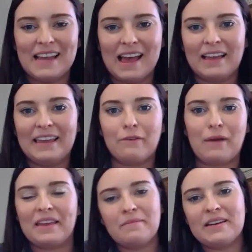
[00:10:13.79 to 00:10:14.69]
to get
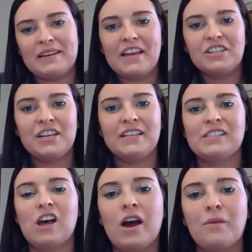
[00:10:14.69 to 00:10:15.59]

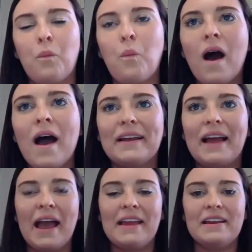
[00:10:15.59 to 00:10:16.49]
recommendations on what
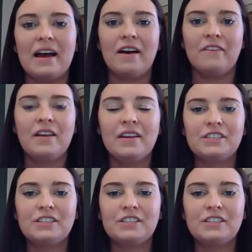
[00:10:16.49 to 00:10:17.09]
kind of